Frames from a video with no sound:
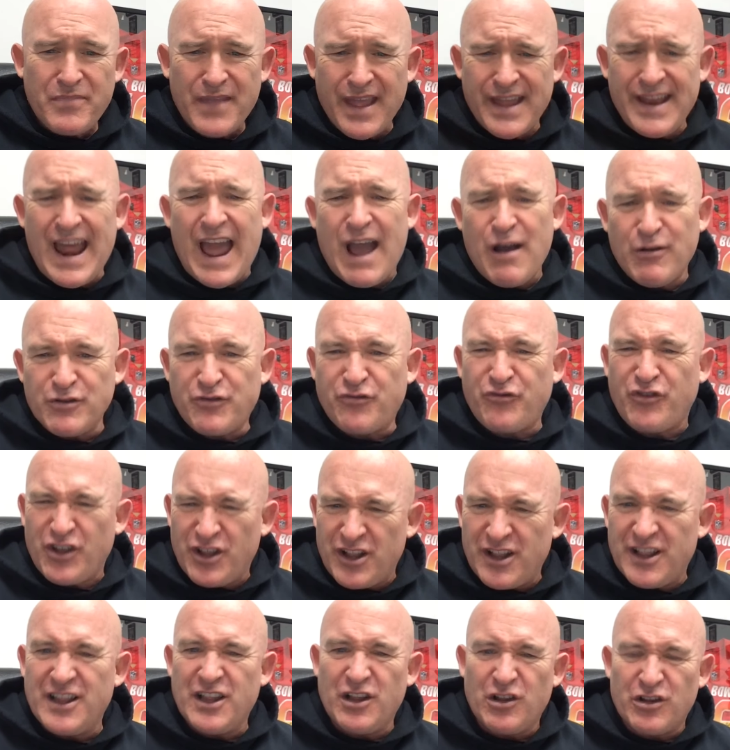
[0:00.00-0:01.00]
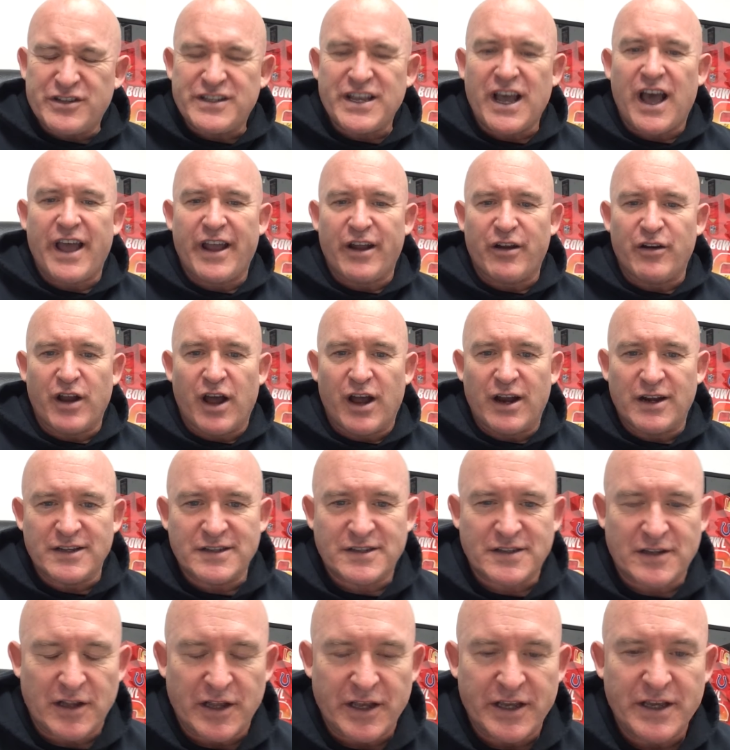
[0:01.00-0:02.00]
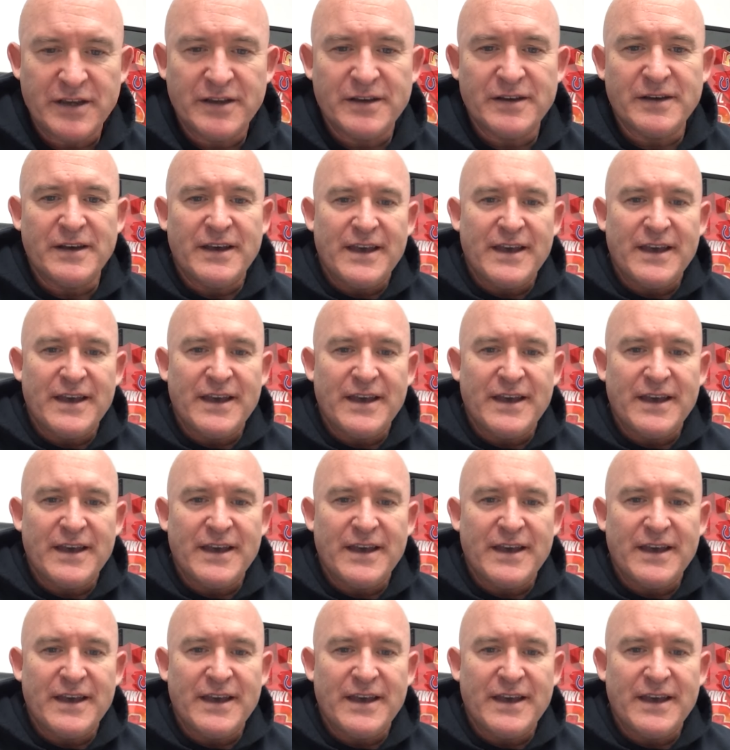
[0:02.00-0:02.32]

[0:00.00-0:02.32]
And I was feeling a little tired, honestly.